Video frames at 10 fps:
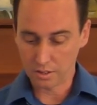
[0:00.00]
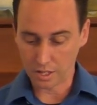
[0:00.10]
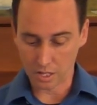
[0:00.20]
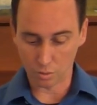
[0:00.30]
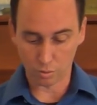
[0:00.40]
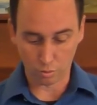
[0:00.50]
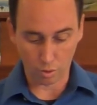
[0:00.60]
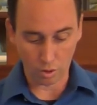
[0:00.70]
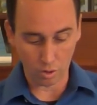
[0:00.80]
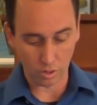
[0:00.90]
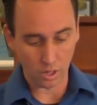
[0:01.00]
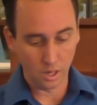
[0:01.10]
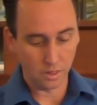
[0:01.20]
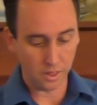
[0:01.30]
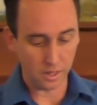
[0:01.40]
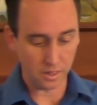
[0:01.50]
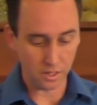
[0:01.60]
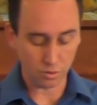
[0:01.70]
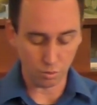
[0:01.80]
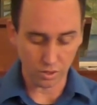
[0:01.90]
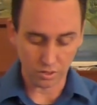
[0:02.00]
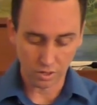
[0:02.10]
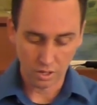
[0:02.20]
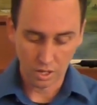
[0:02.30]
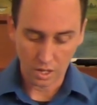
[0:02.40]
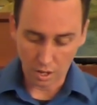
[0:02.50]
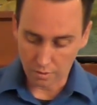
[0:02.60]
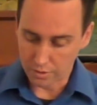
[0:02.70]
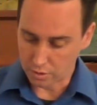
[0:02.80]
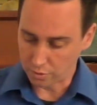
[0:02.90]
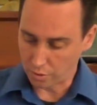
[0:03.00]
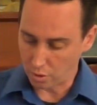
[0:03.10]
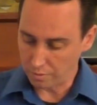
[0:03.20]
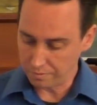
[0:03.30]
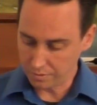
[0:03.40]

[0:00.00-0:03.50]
that he was wrong, that this was of his fall.